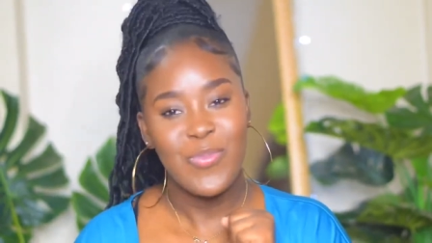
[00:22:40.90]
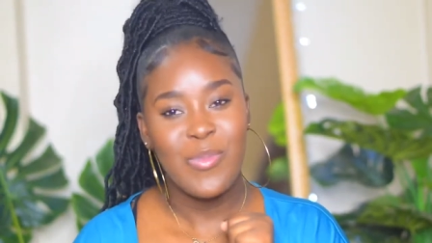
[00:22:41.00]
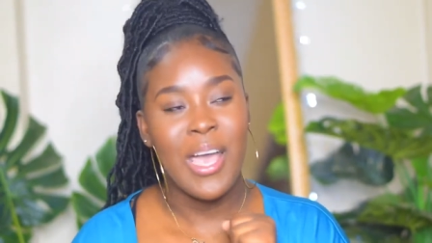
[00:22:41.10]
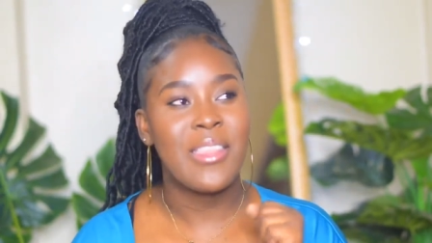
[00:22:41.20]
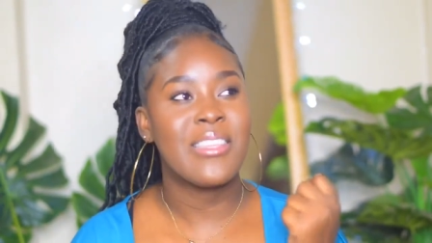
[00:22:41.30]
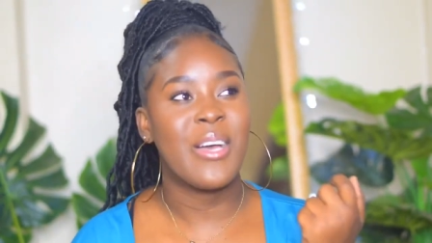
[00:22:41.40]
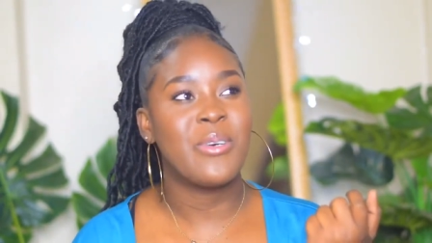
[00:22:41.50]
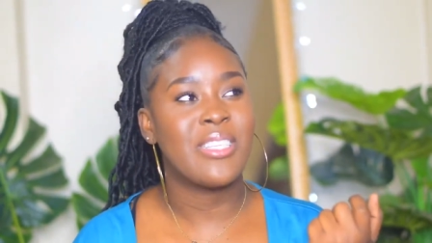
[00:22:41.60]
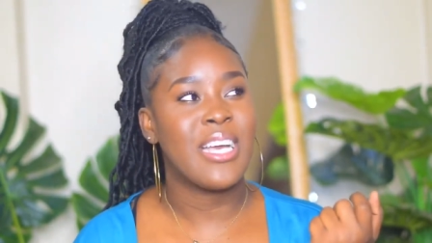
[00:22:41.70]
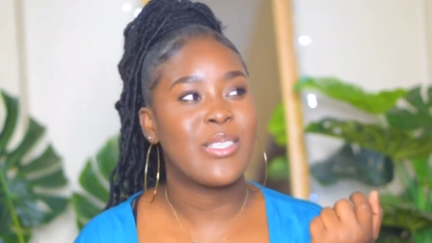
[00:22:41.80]
I think that
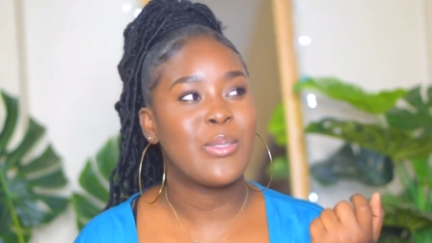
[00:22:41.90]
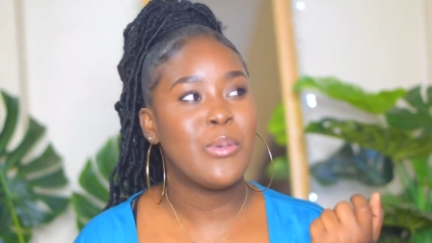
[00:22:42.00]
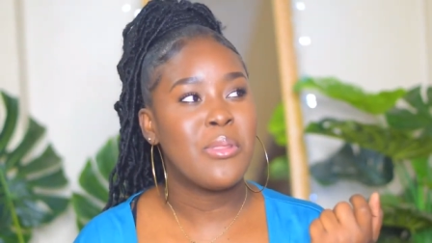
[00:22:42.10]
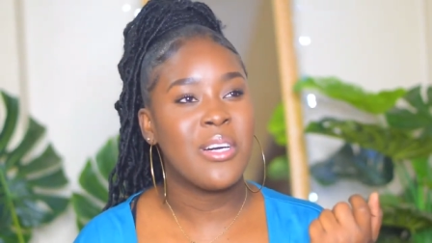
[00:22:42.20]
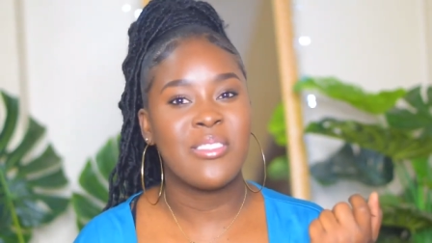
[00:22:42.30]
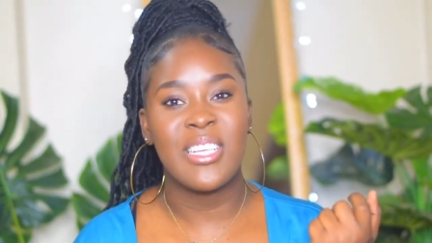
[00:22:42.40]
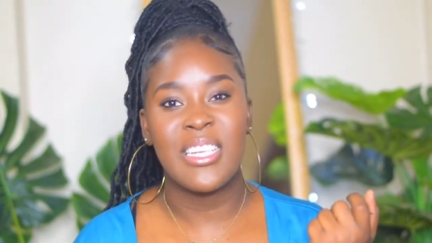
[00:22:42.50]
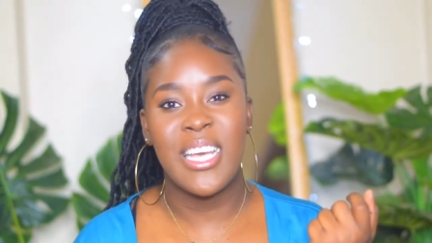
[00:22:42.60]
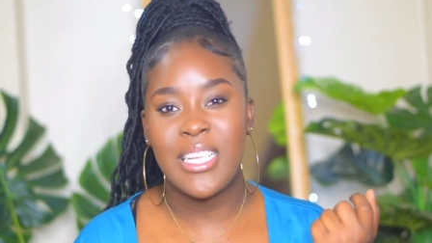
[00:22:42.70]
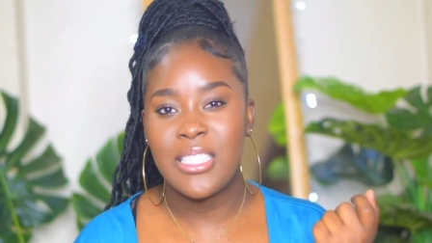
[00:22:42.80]
was like
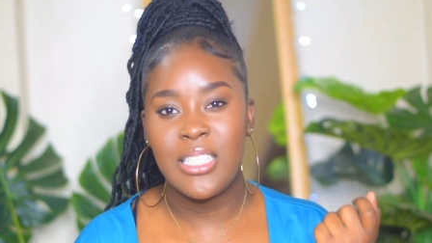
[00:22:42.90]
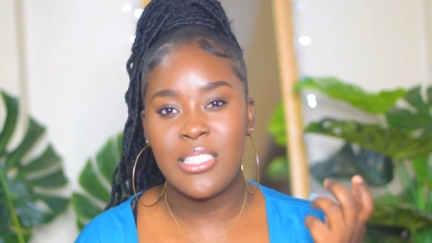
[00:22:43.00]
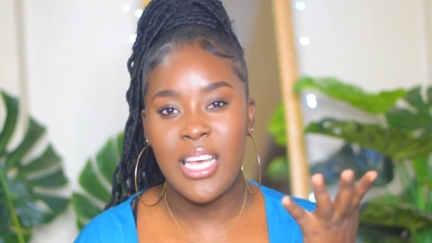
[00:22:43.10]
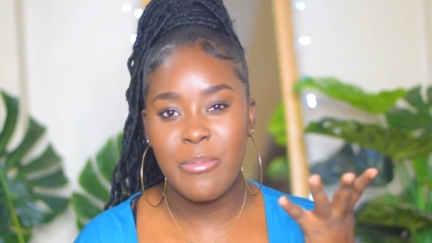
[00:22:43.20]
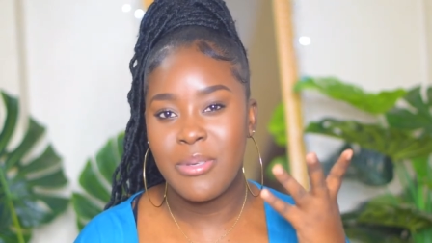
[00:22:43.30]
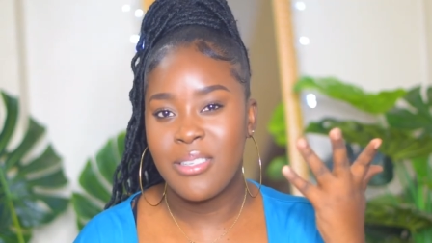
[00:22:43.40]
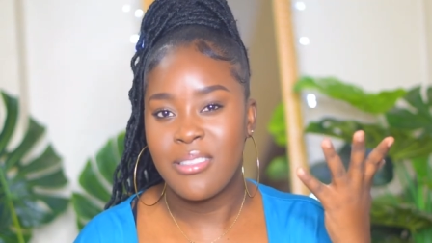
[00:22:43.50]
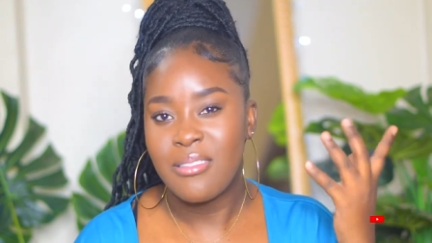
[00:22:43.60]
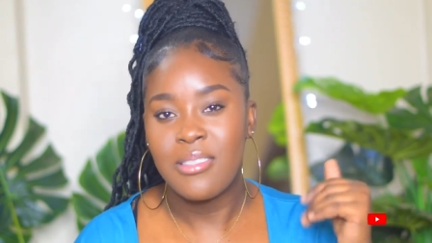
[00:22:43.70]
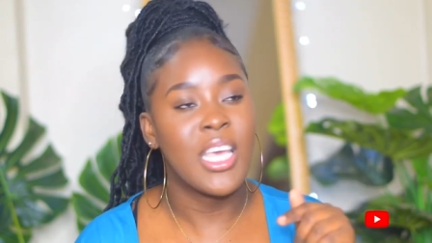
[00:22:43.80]
2019 type of
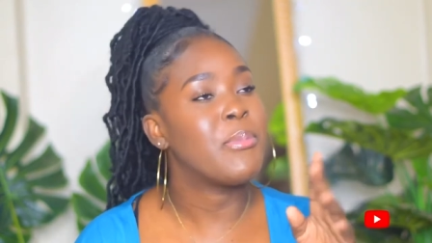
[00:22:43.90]
yeah,